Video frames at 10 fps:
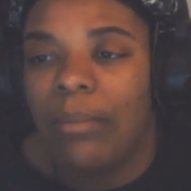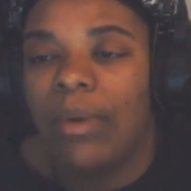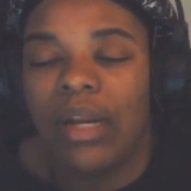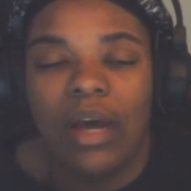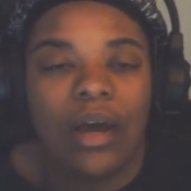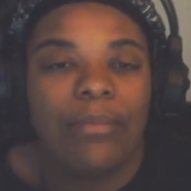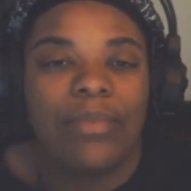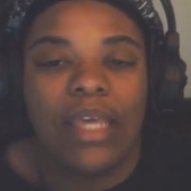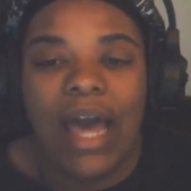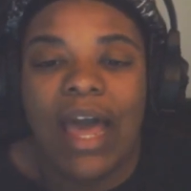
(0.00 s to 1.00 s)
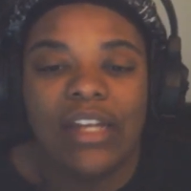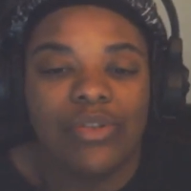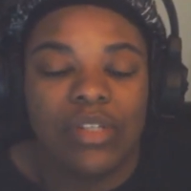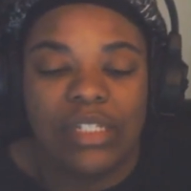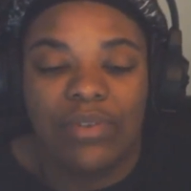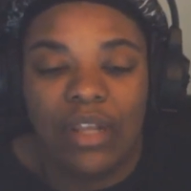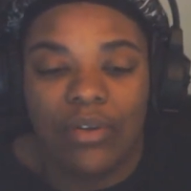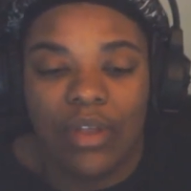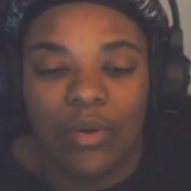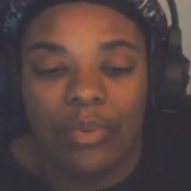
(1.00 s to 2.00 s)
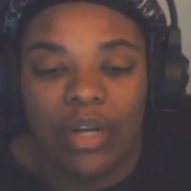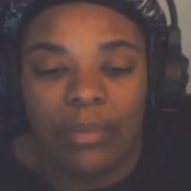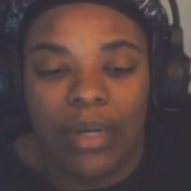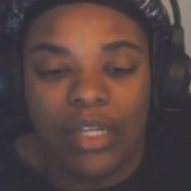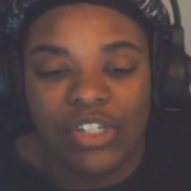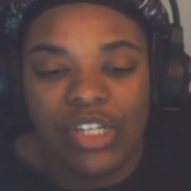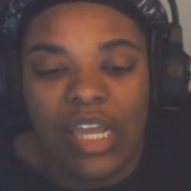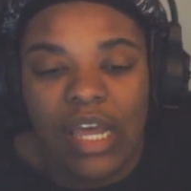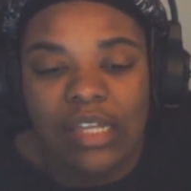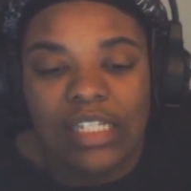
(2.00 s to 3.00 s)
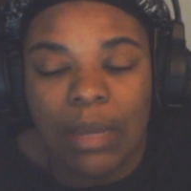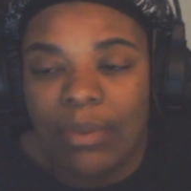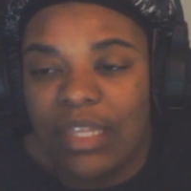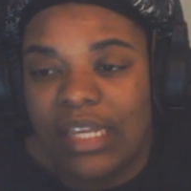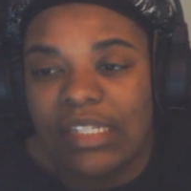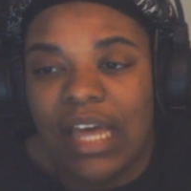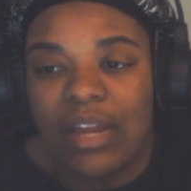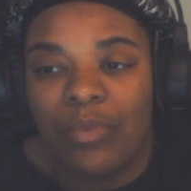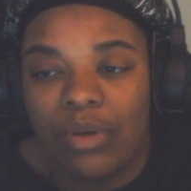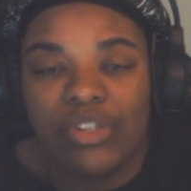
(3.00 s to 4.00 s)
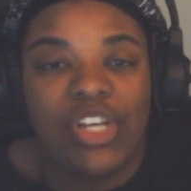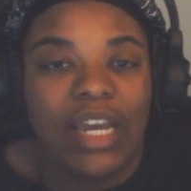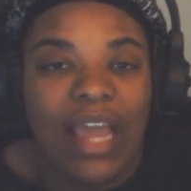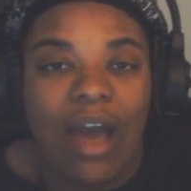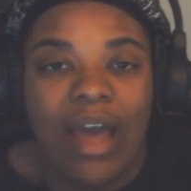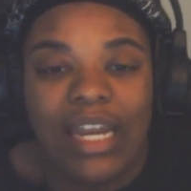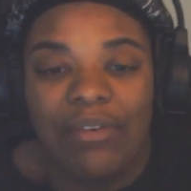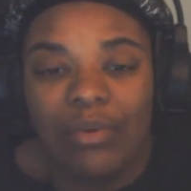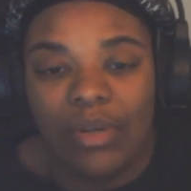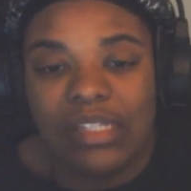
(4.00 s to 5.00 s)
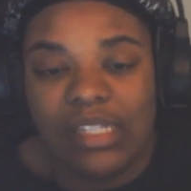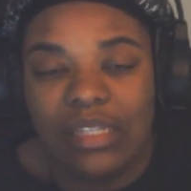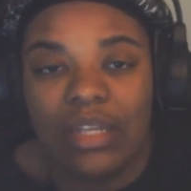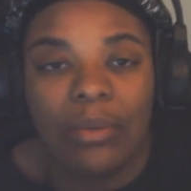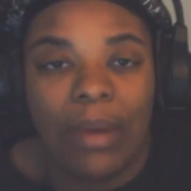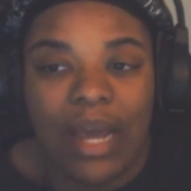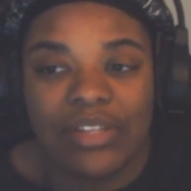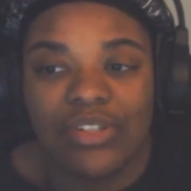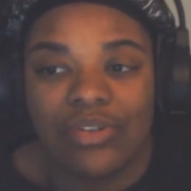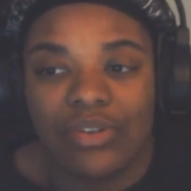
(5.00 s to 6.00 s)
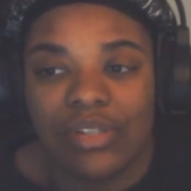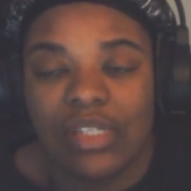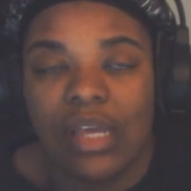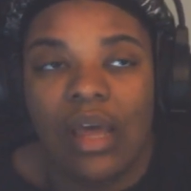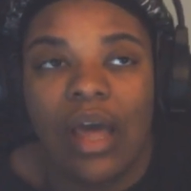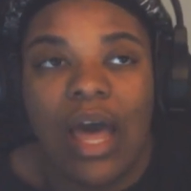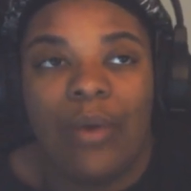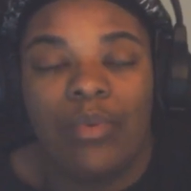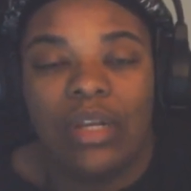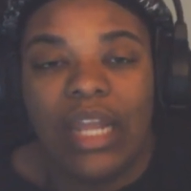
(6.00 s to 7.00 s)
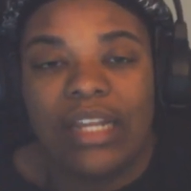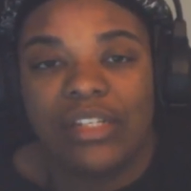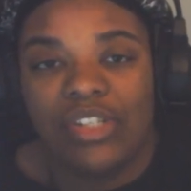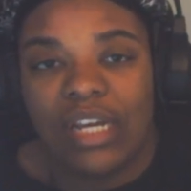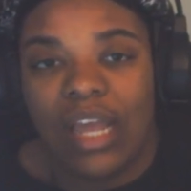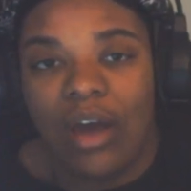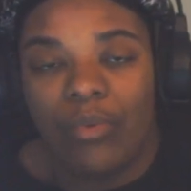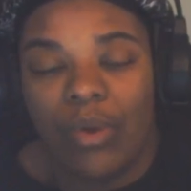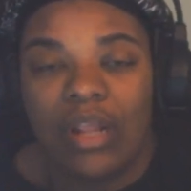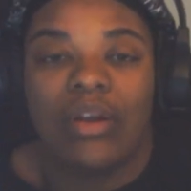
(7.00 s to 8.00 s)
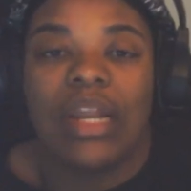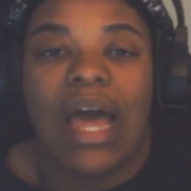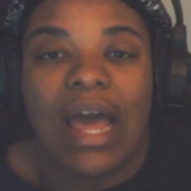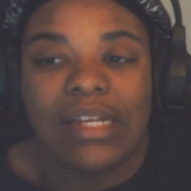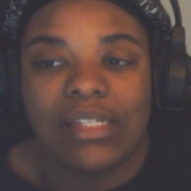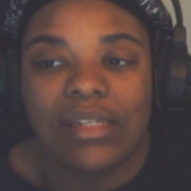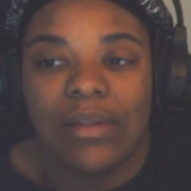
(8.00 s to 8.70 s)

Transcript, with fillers: But, yeah, I enjoyed this video, though, pretty much. Some of these I will check out. I definitely want to see Little Monsters. I would like to check out Ready or Not.